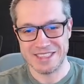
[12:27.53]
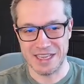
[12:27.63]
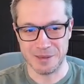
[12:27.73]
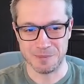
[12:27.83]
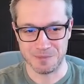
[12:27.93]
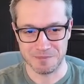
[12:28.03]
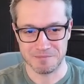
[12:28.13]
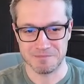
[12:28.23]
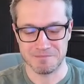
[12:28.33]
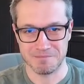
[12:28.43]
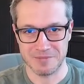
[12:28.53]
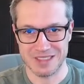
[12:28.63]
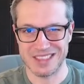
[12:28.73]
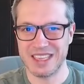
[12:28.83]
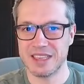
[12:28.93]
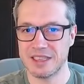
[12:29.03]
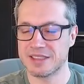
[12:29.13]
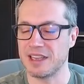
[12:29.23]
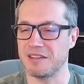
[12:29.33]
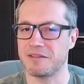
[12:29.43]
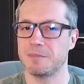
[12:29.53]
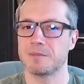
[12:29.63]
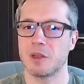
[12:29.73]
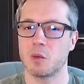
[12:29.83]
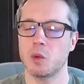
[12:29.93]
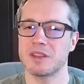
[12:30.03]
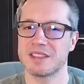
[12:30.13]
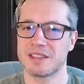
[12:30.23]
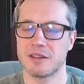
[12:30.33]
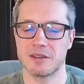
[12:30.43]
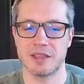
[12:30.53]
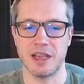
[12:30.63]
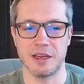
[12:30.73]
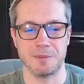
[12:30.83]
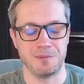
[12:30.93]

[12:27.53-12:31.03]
Then, the data itself. What does it contain?